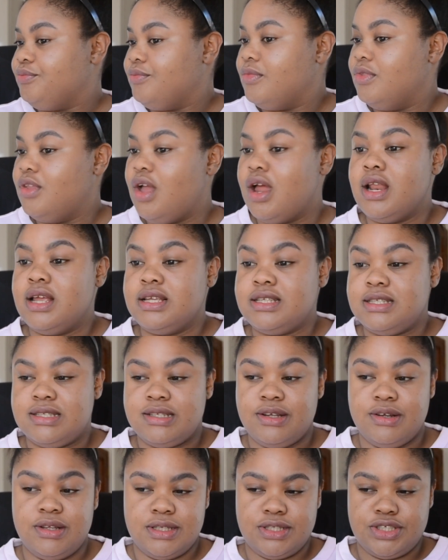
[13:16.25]
Not
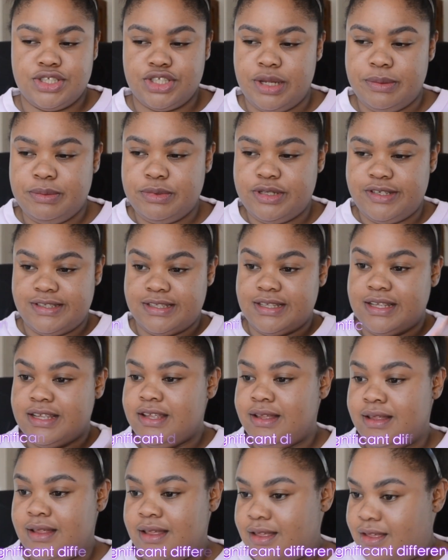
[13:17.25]
necessarily shape, just
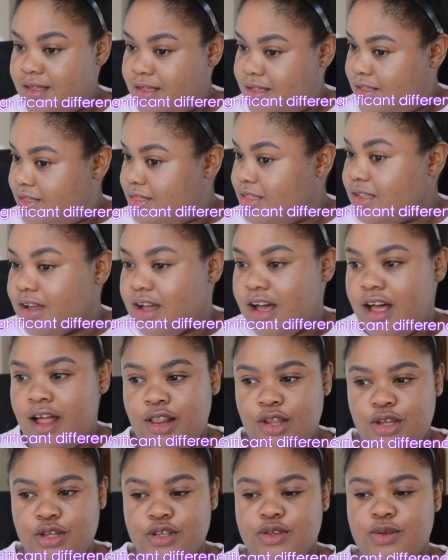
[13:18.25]
the
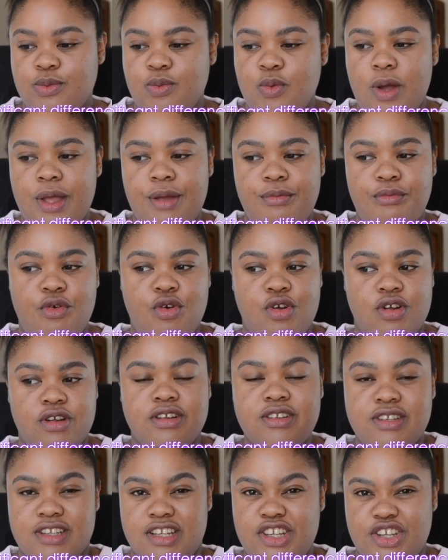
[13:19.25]
color is way more,
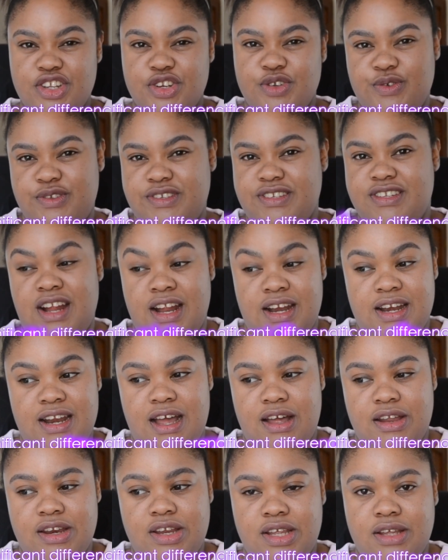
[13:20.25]
you know,
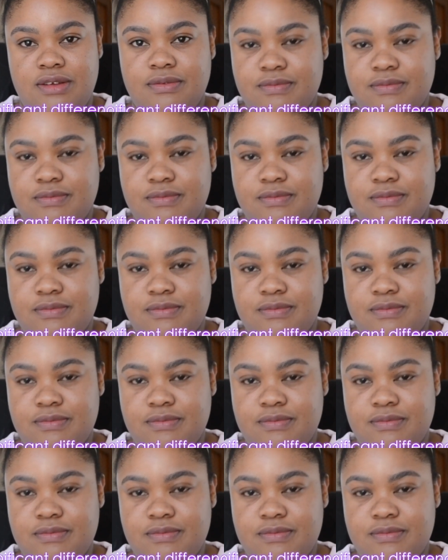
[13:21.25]
stand-outy.